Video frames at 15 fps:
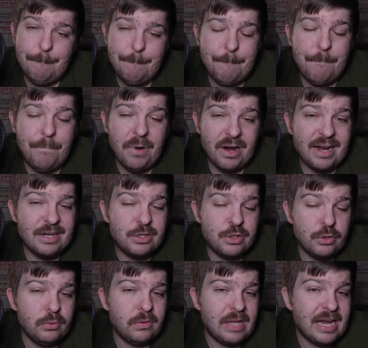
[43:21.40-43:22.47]
But I
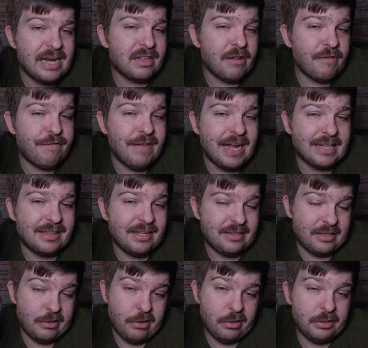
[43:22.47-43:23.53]
do like the fact
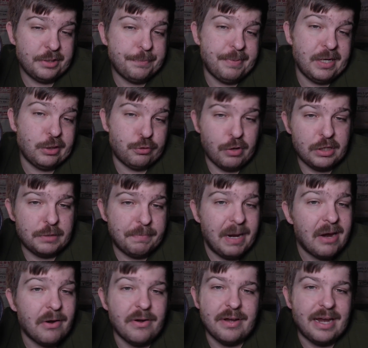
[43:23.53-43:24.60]
that they're at least being
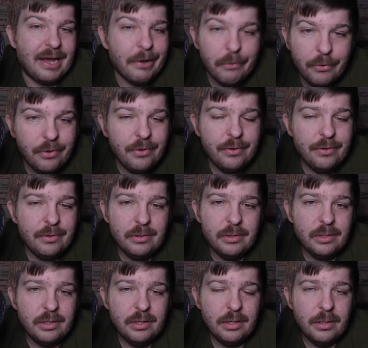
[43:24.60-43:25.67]
transparent now
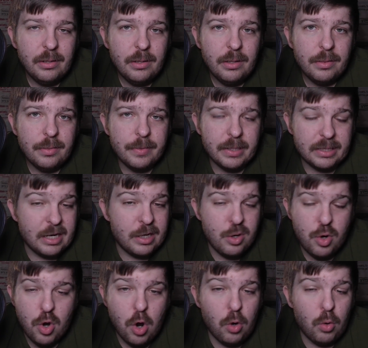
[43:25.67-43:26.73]
that they
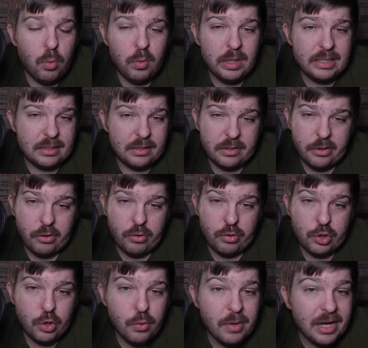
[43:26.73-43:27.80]
know what they're
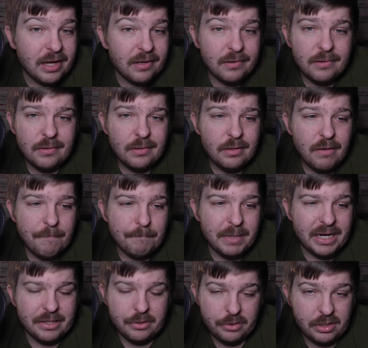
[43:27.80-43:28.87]
doing
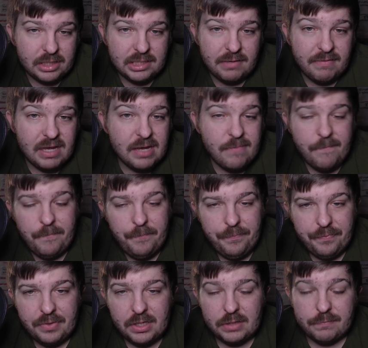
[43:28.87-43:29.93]
by the looks of it,
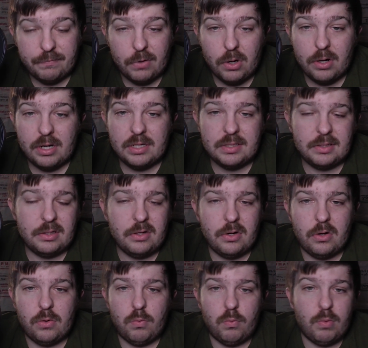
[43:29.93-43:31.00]
as far as you
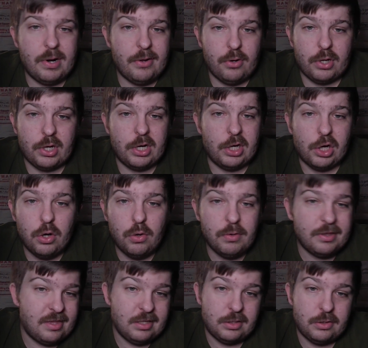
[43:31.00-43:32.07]
know where they're going to go
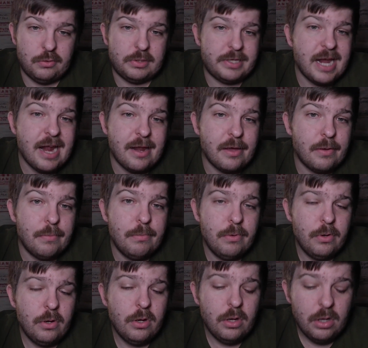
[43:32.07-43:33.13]
with this new stadium.